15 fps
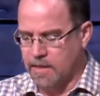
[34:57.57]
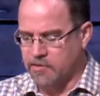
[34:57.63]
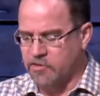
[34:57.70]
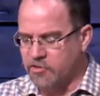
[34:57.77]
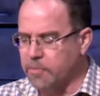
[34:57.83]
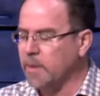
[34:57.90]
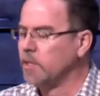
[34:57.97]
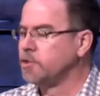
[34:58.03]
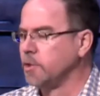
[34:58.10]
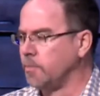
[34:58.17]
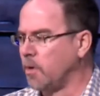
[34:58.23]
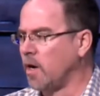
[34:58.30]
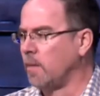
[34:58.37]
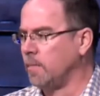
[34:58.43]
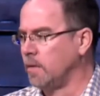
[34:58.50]
It's a spiritual
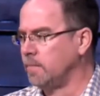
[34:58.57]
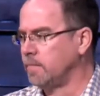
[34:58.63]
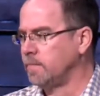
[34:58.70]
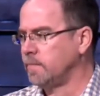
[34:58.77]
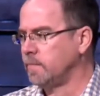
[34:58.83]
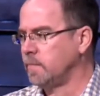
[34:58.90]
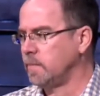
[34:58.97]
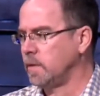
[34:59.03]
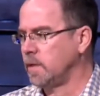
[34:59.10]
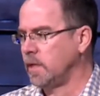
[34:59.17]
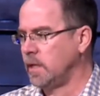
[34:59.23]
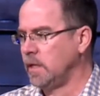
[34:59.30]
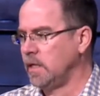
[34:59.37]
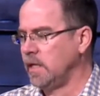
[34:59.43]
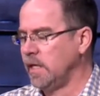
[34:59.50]
problem.
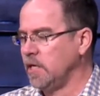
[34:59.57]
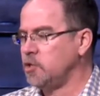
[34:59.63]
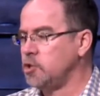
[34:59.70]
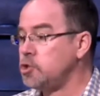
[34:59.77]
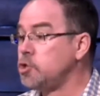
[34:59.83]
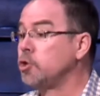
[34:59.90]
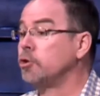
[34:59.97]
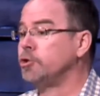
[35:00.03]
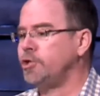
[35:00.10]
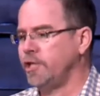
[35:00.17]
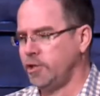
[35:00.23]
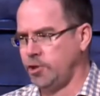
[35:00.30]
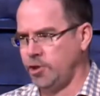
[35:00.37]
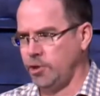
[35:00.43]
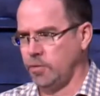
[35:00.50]
It's a church
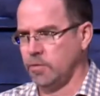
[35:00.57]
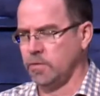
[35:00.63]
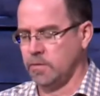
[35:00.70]
issue.